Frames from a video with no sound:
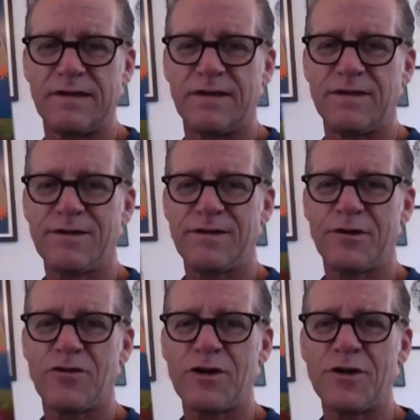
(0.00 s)
So they're
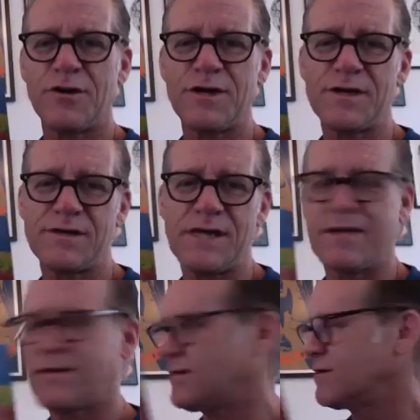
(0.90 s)
going
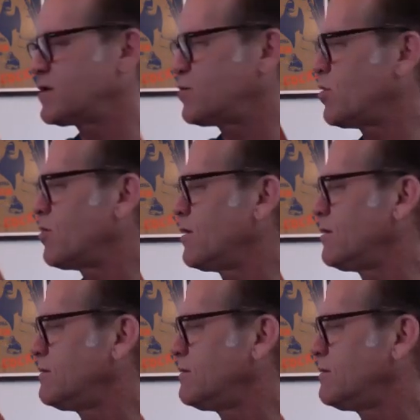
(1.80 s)
underneath to explore.